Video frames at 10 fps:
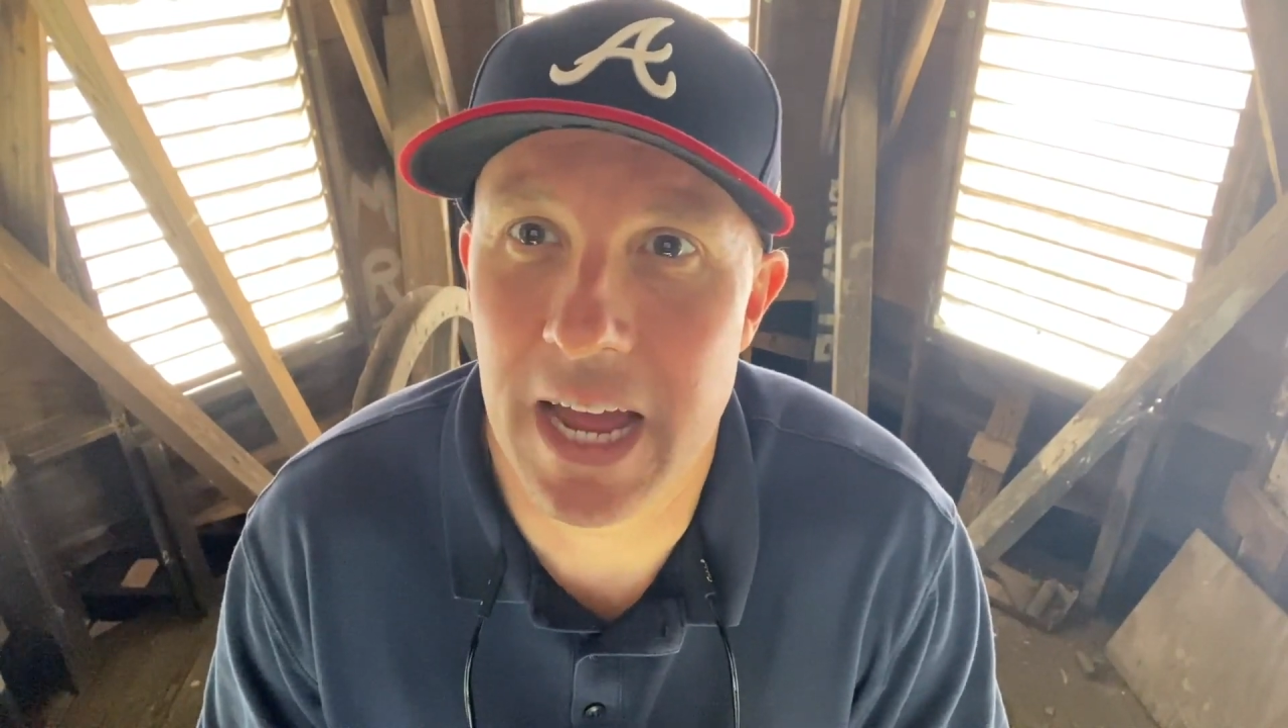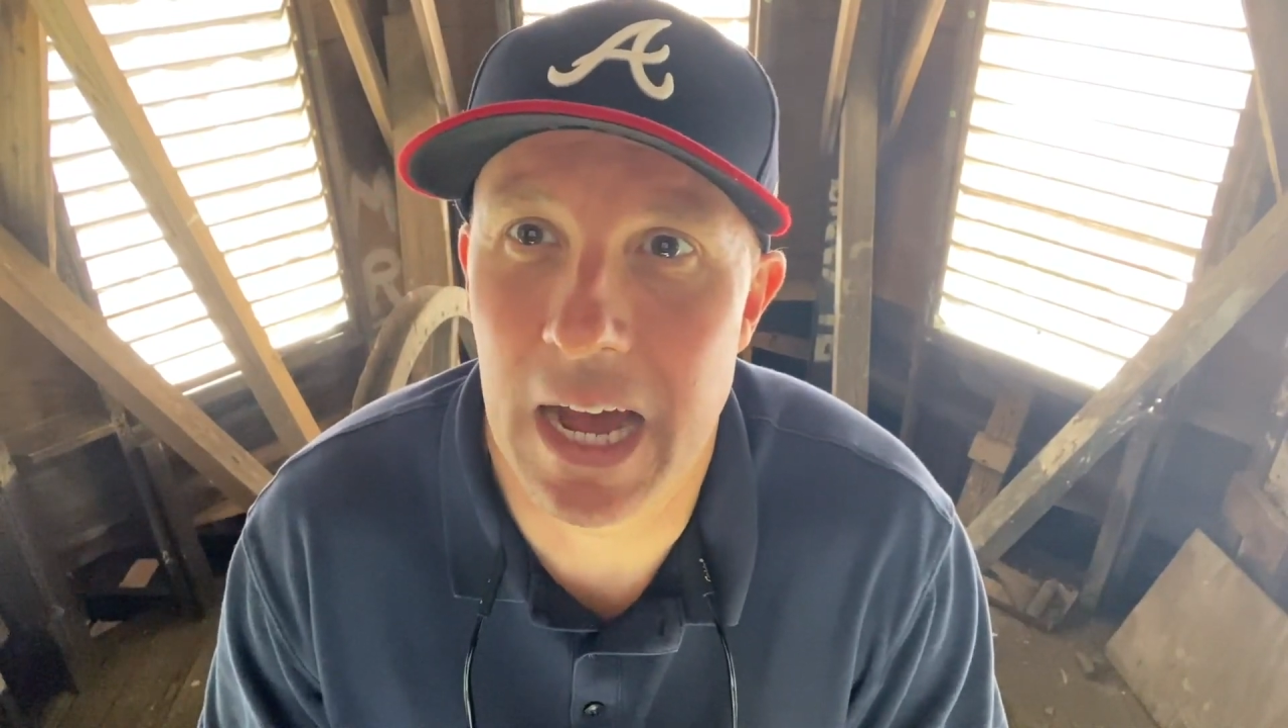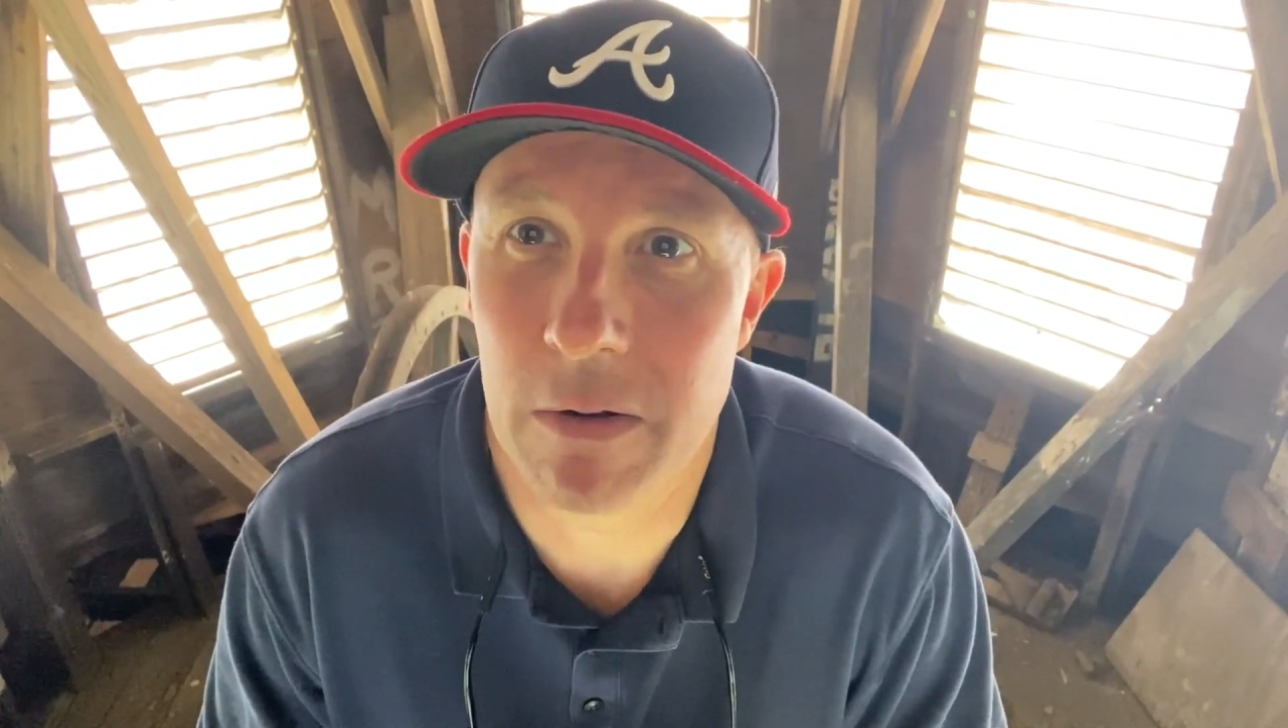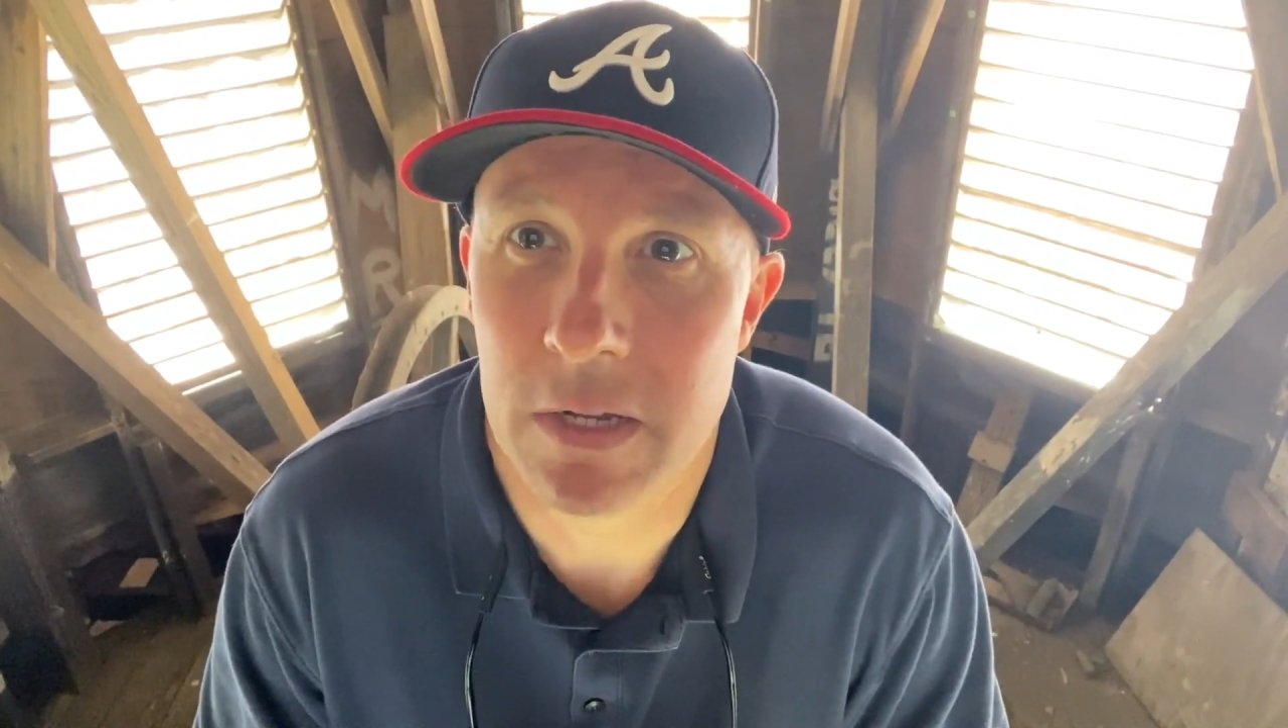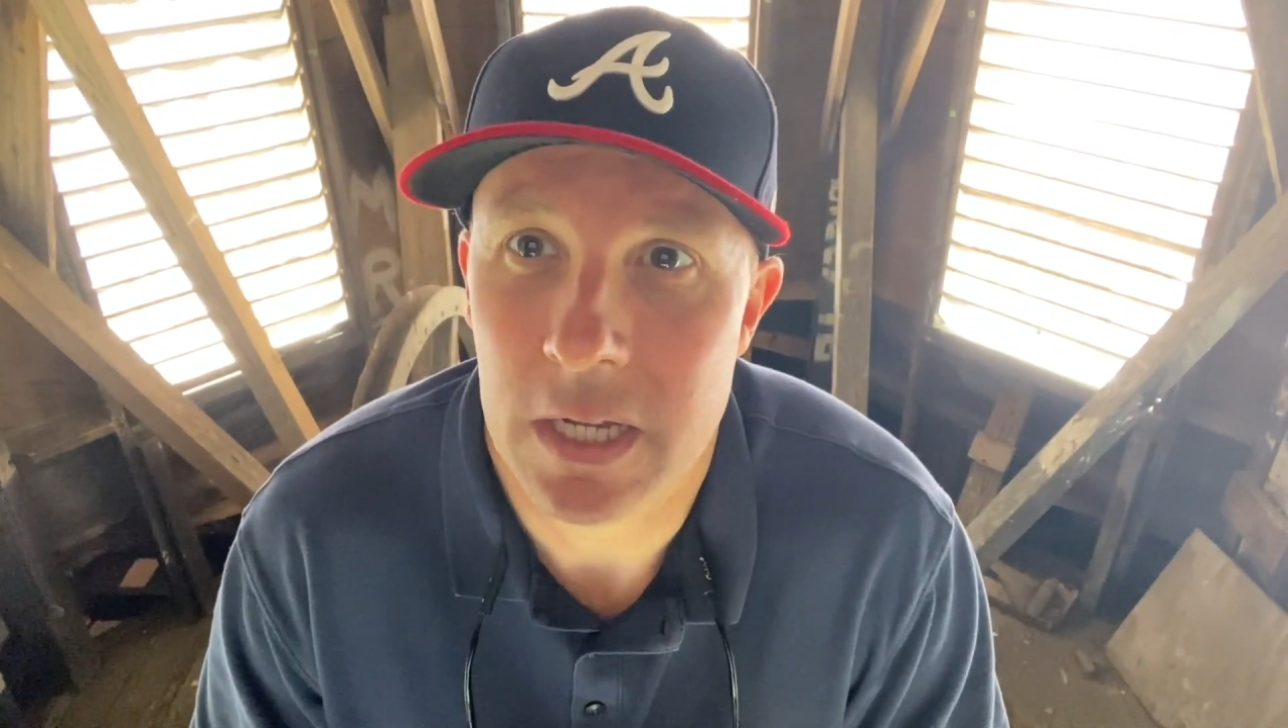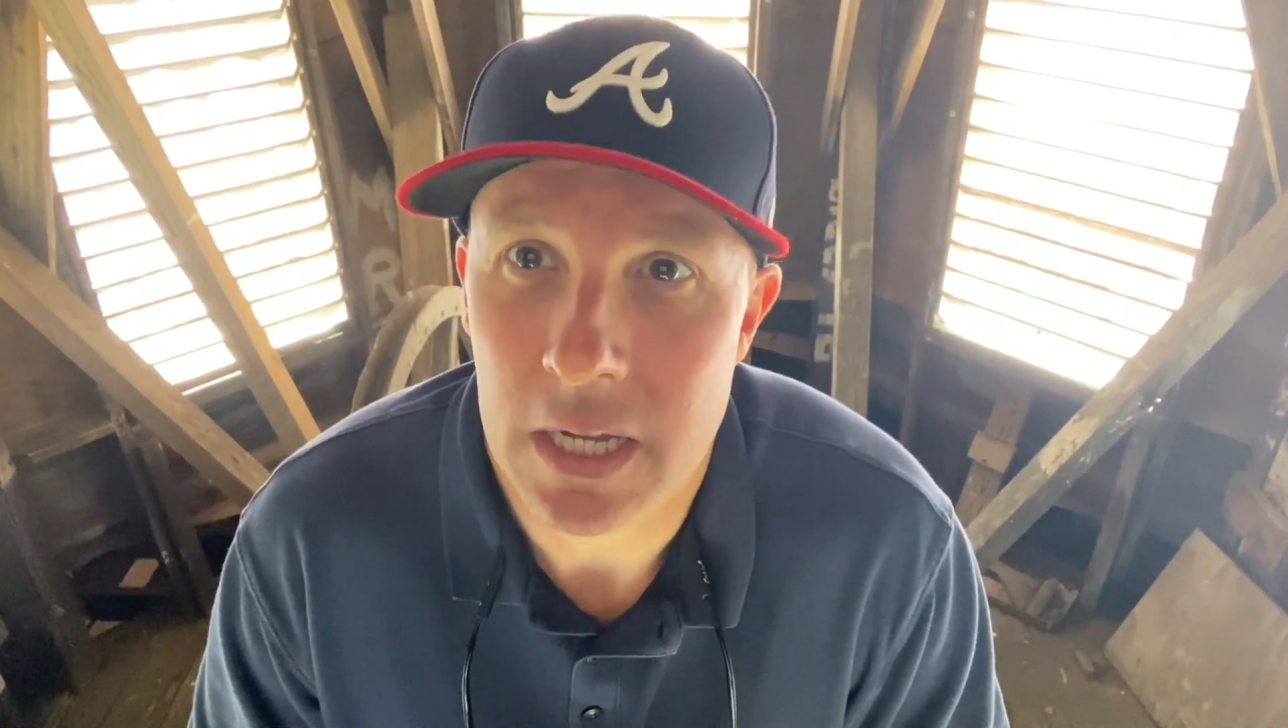out